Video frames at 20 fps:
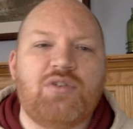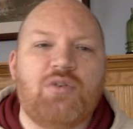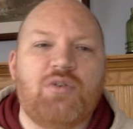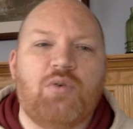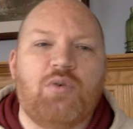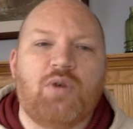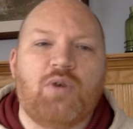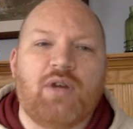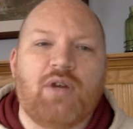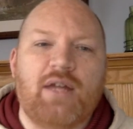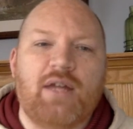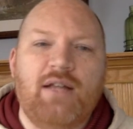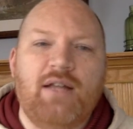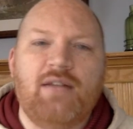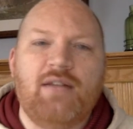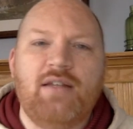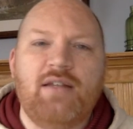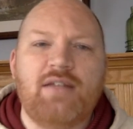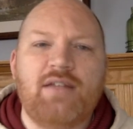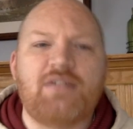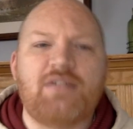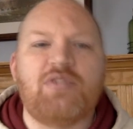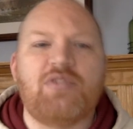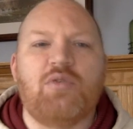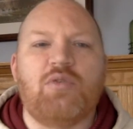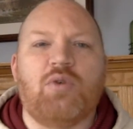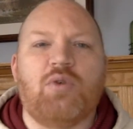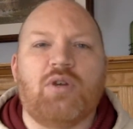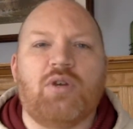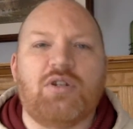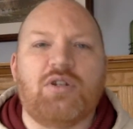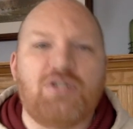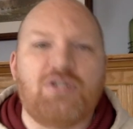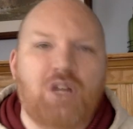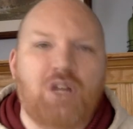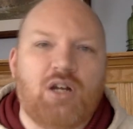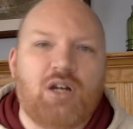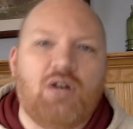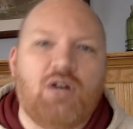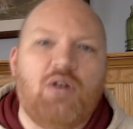or illness or
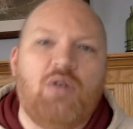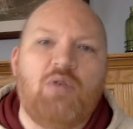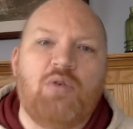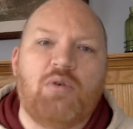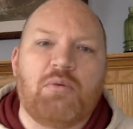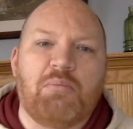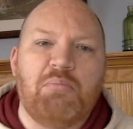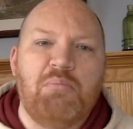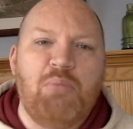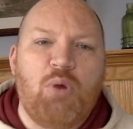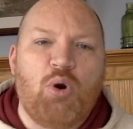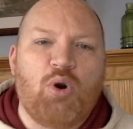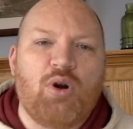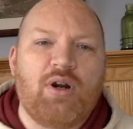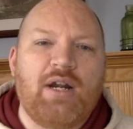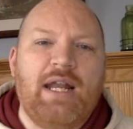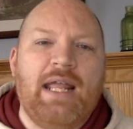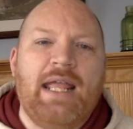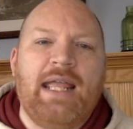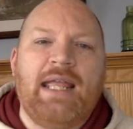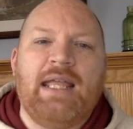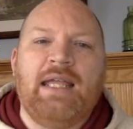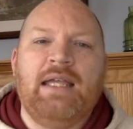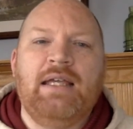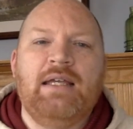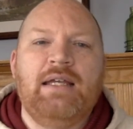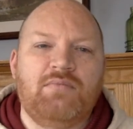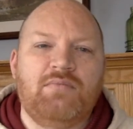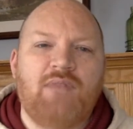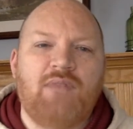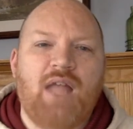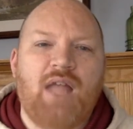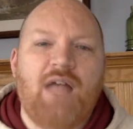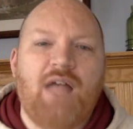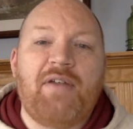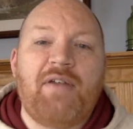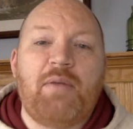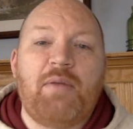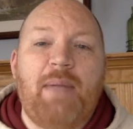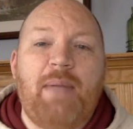sorrow or mourning.
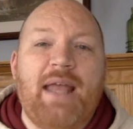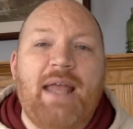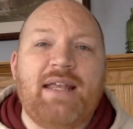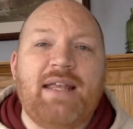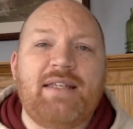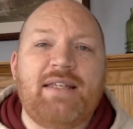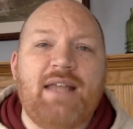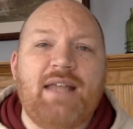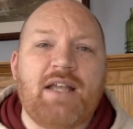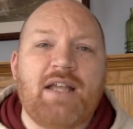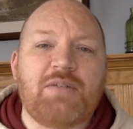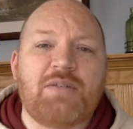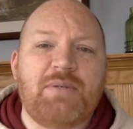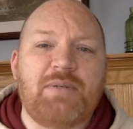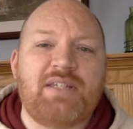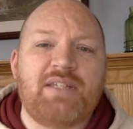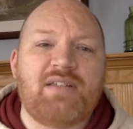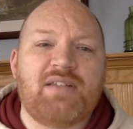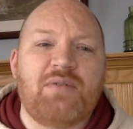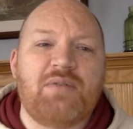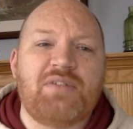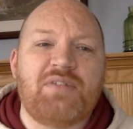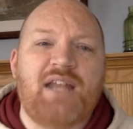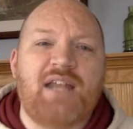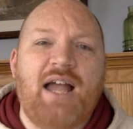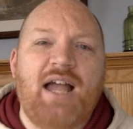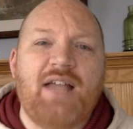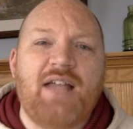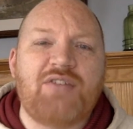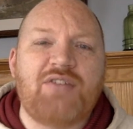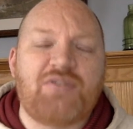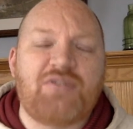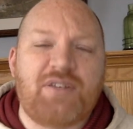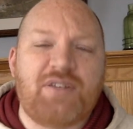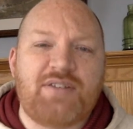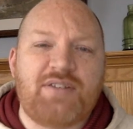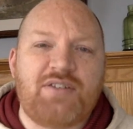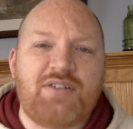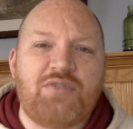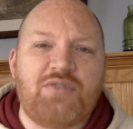I've had panic attacks because I was in a high
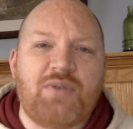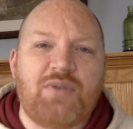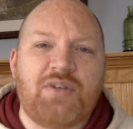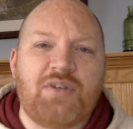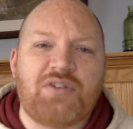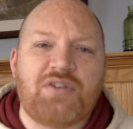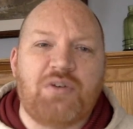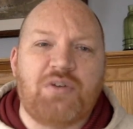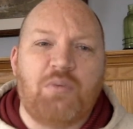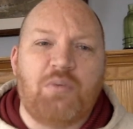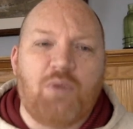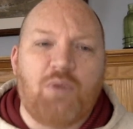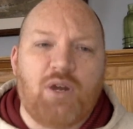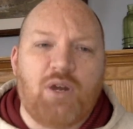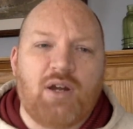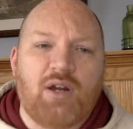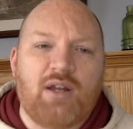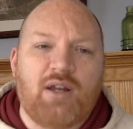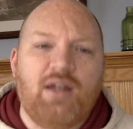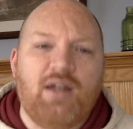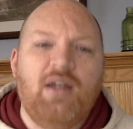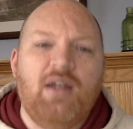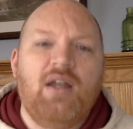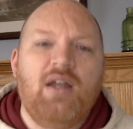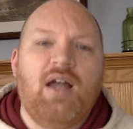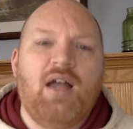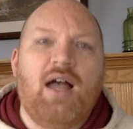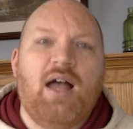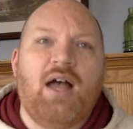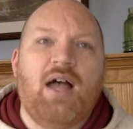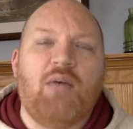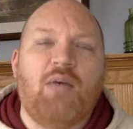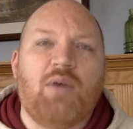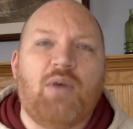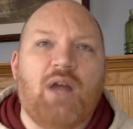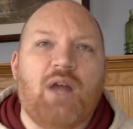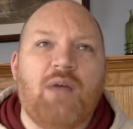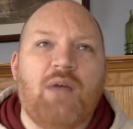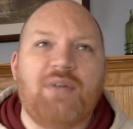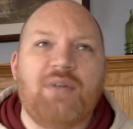stress situation at work uh,
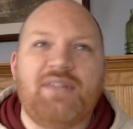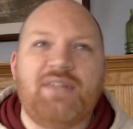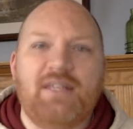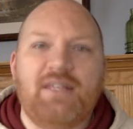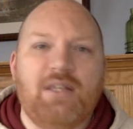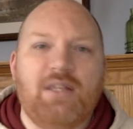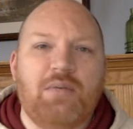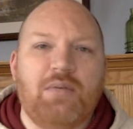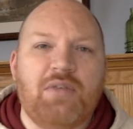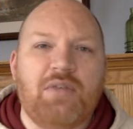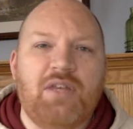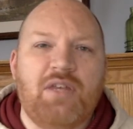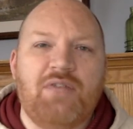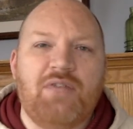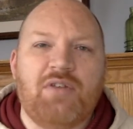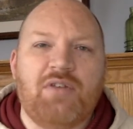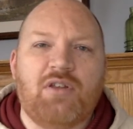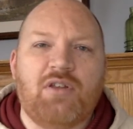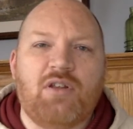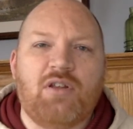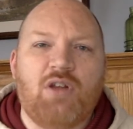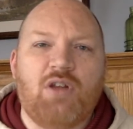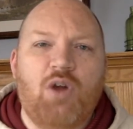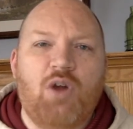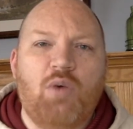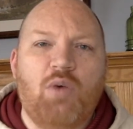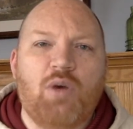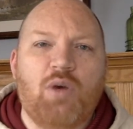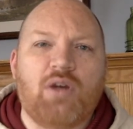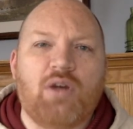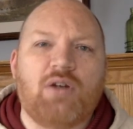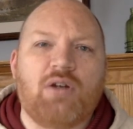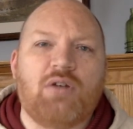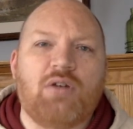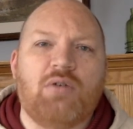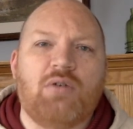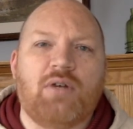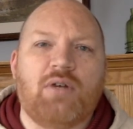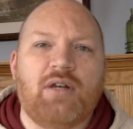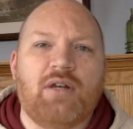where I was dealing with a difficult coworker
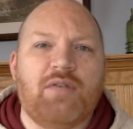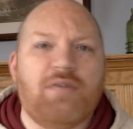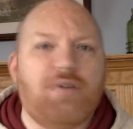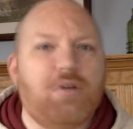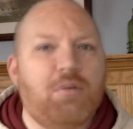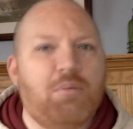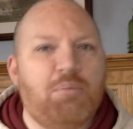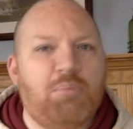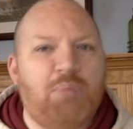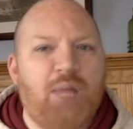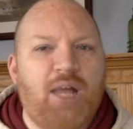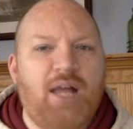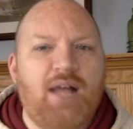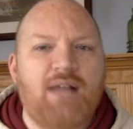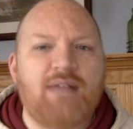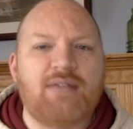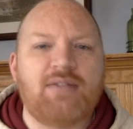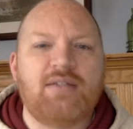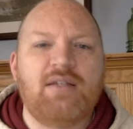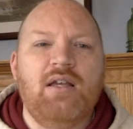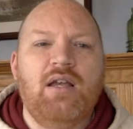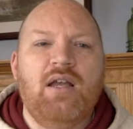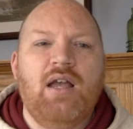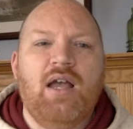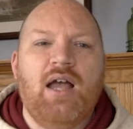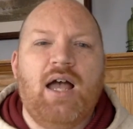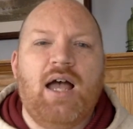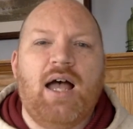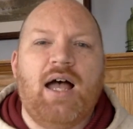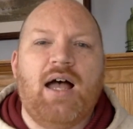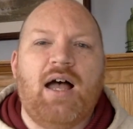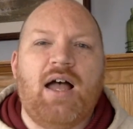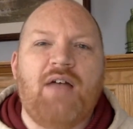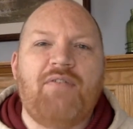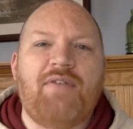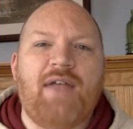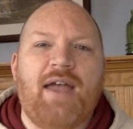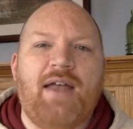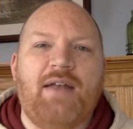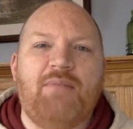or a difficult boss. Uh,
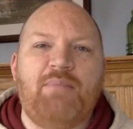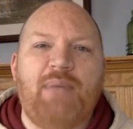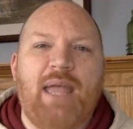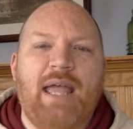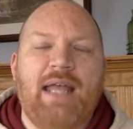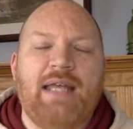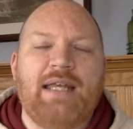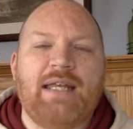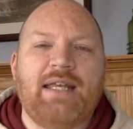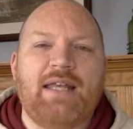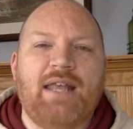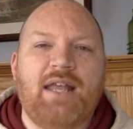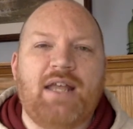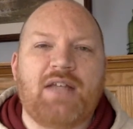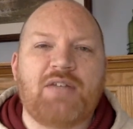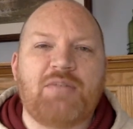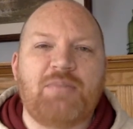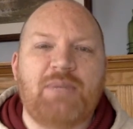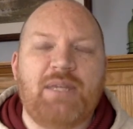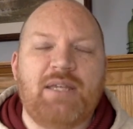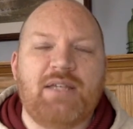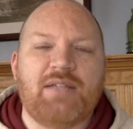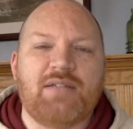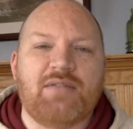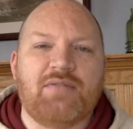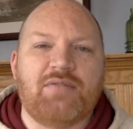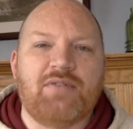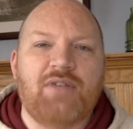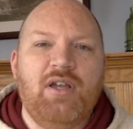I've had panic attacks because of